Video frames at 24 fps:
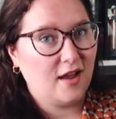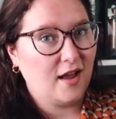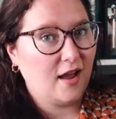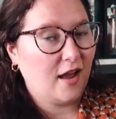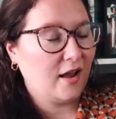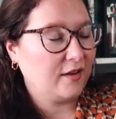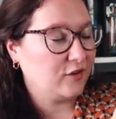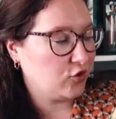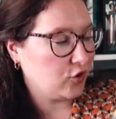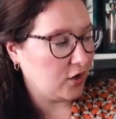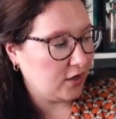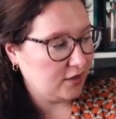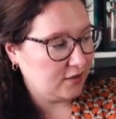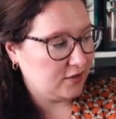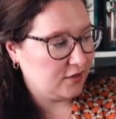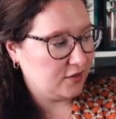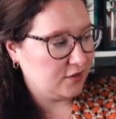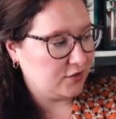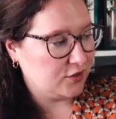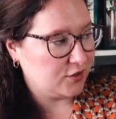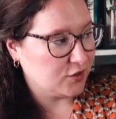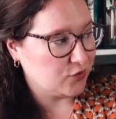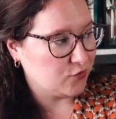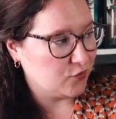I tried to
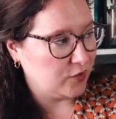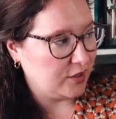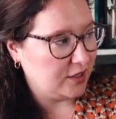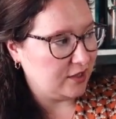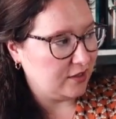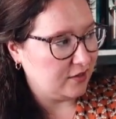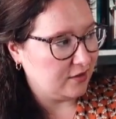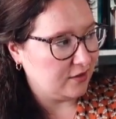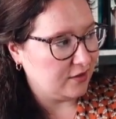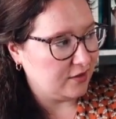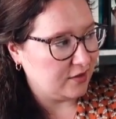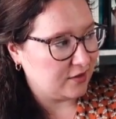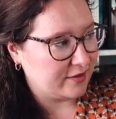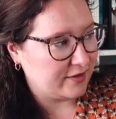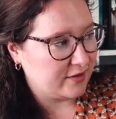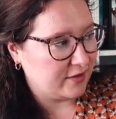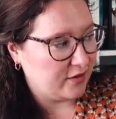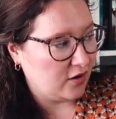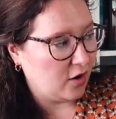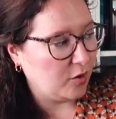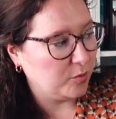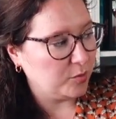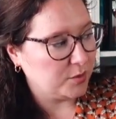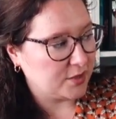just read the
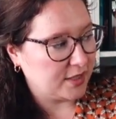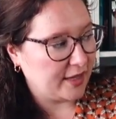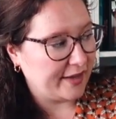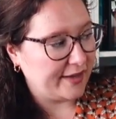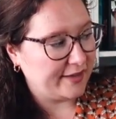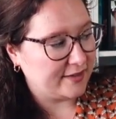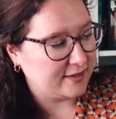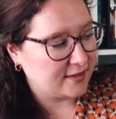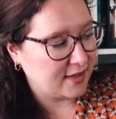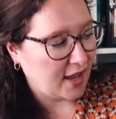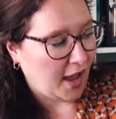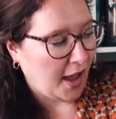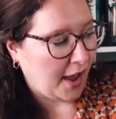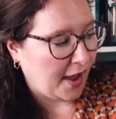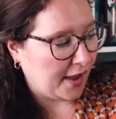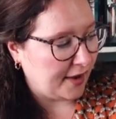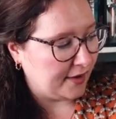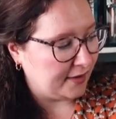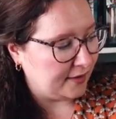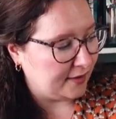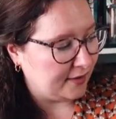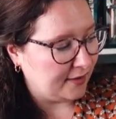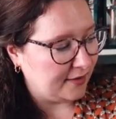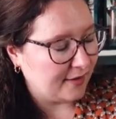synopsis
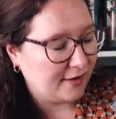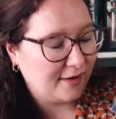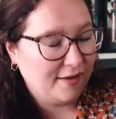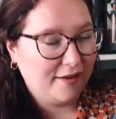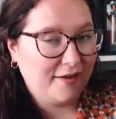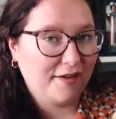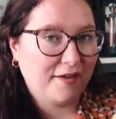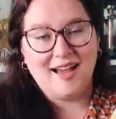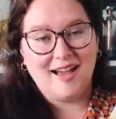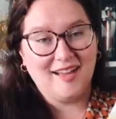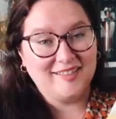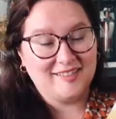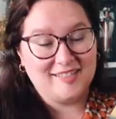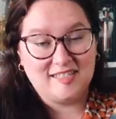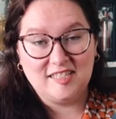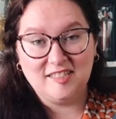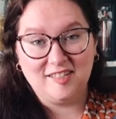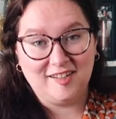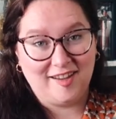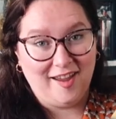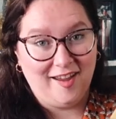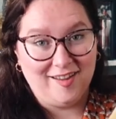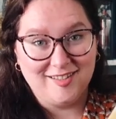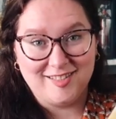and I
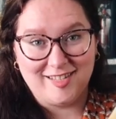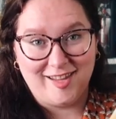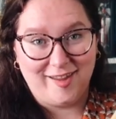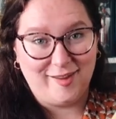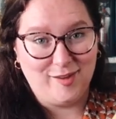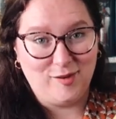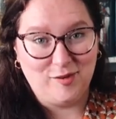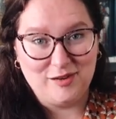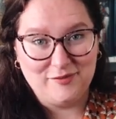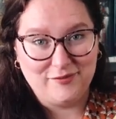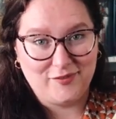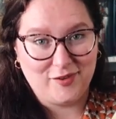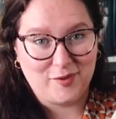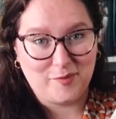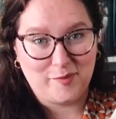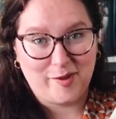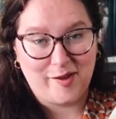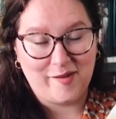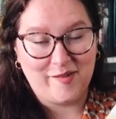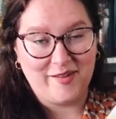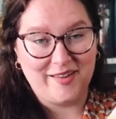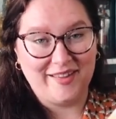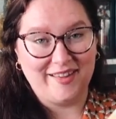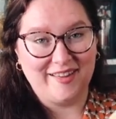still can't tell you anything
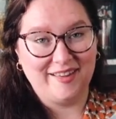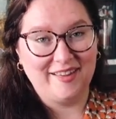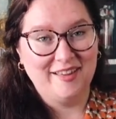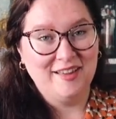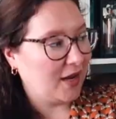about it.